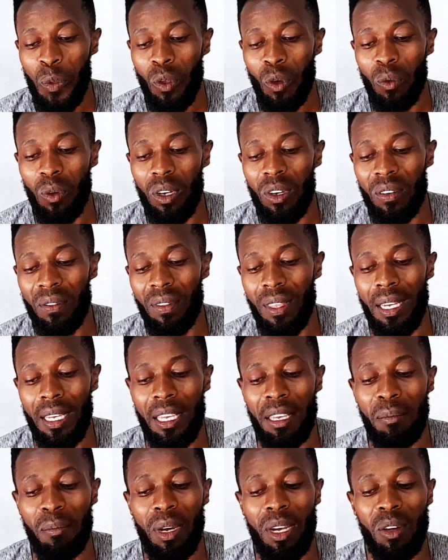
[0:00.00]
one of the
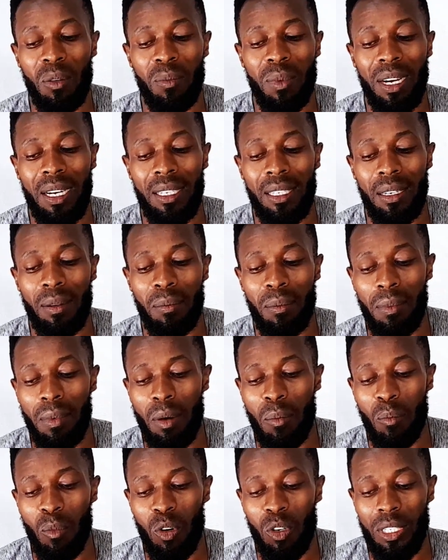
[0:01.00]
key
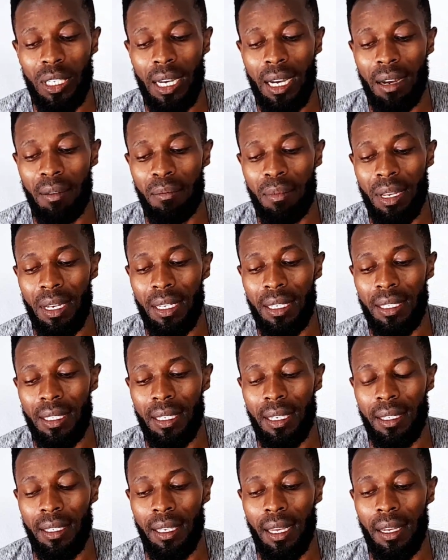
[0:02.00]
biomotor
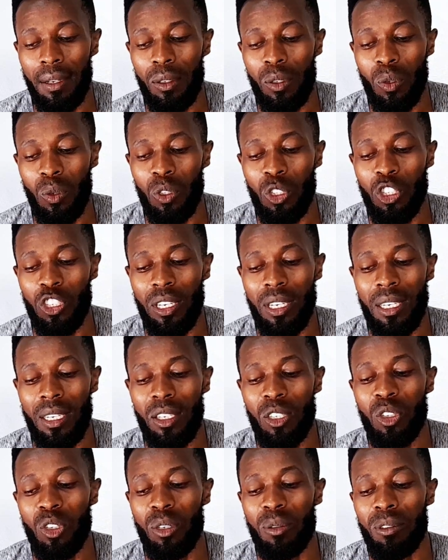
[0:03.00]
abilities. Yeah? So training
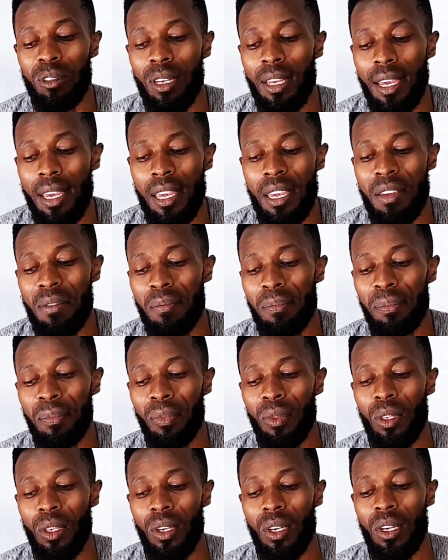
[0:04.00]
should aim
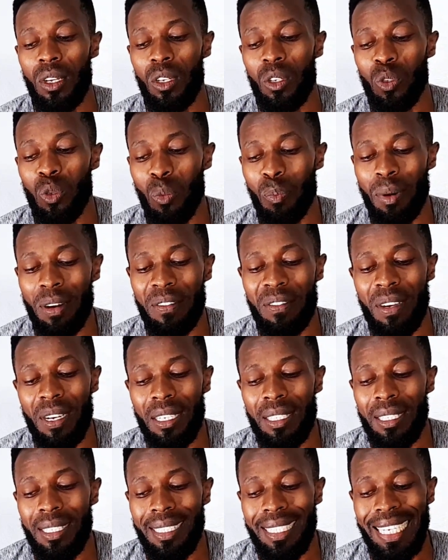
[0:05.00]
to
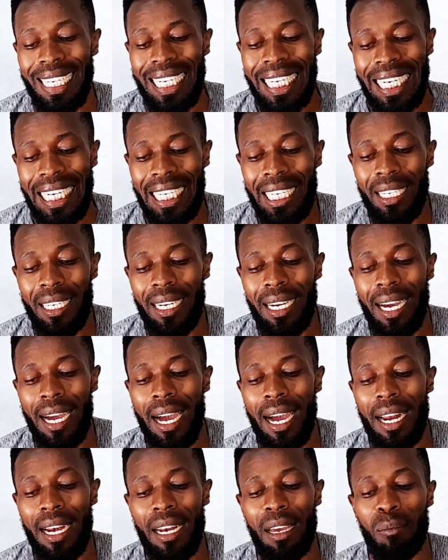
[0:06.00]
perfect technique
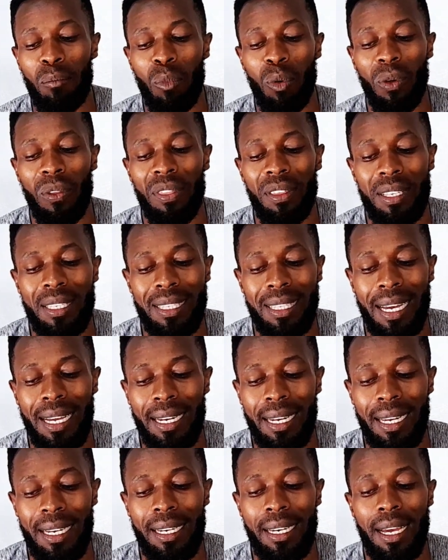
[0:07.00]
under both
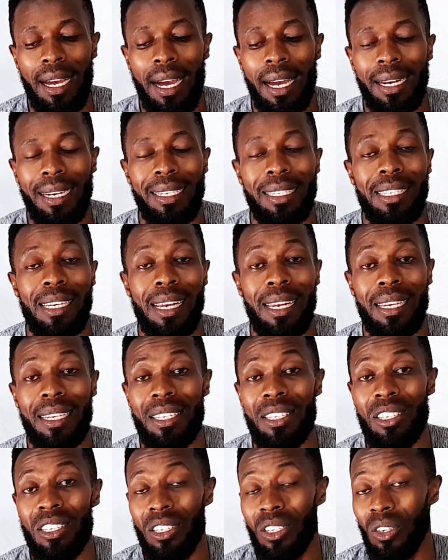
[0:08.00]
standard and
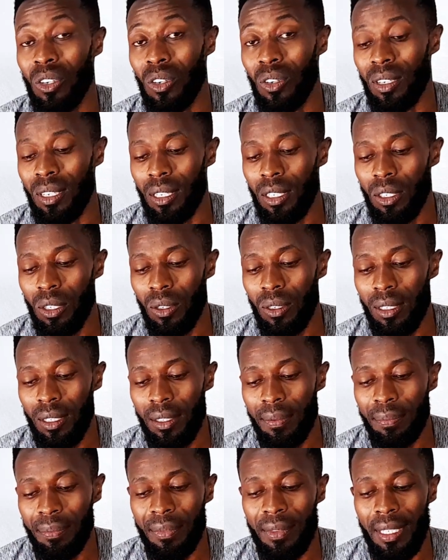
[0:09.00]
challenging conditions,
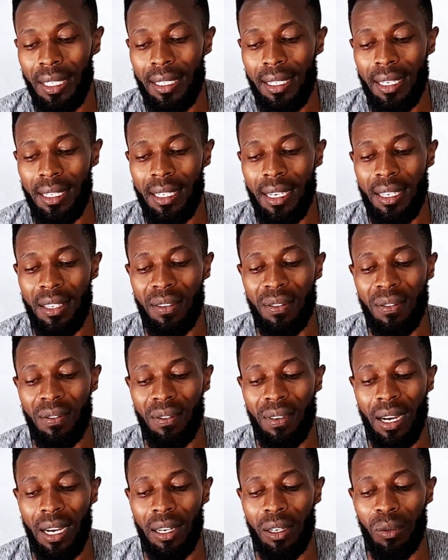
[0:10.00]
such as
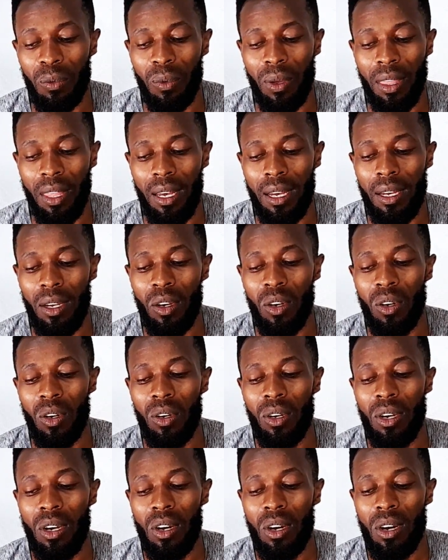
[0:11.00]
varying weather
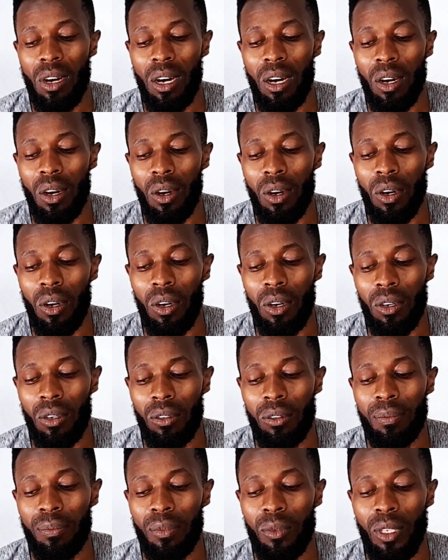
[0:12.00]

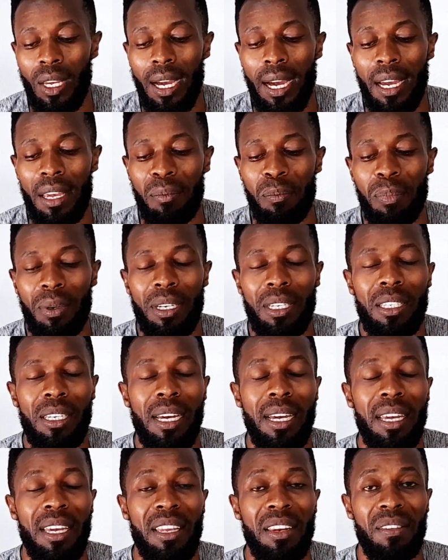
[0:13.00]
or high pressure
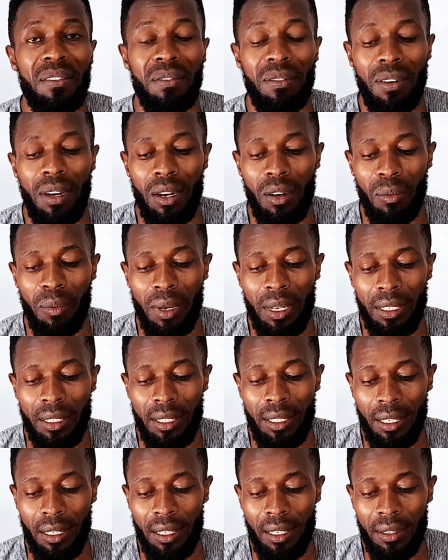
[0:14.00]
environment.
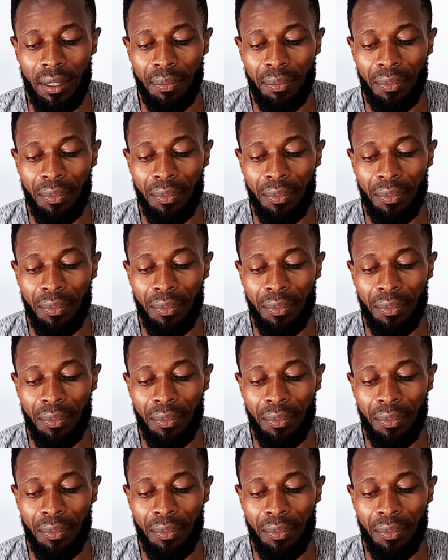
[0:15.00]
Yeah?